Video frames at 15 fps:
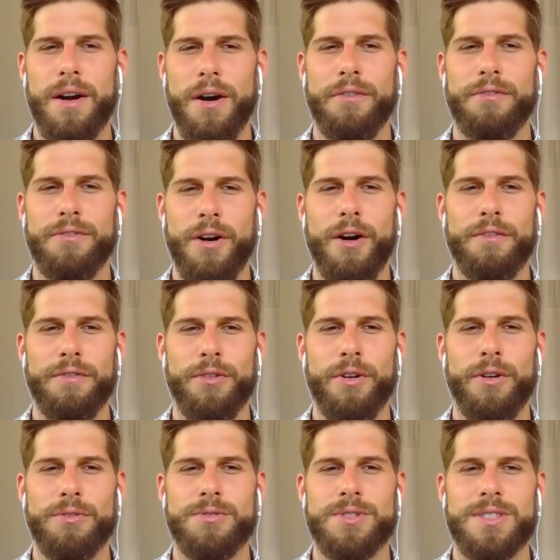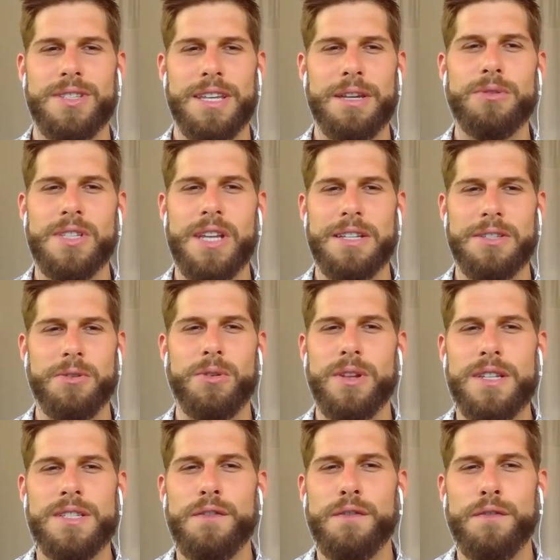of of those skill sets, or
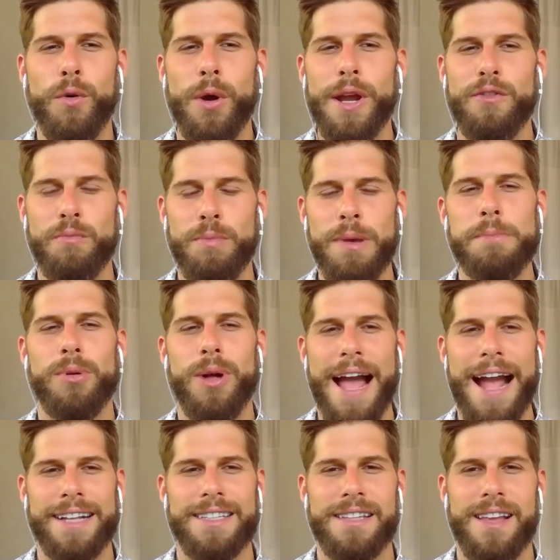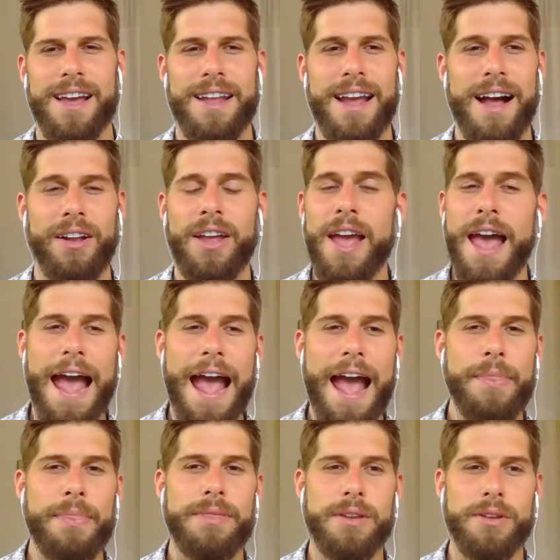there's a void of people acting that out.
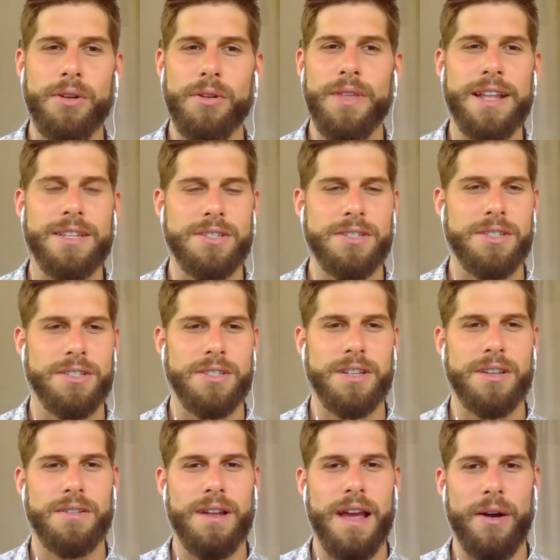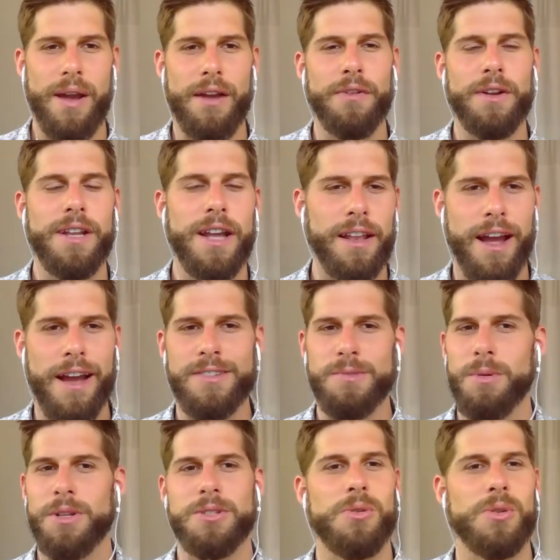And you know that's just in our everyday lives,
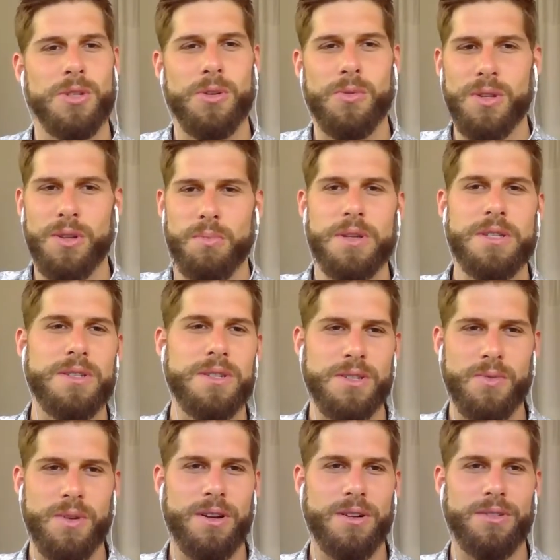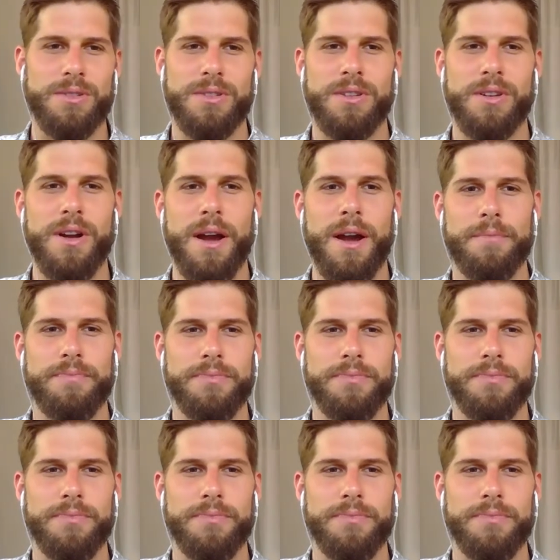but it's also in the business world. You know, I'm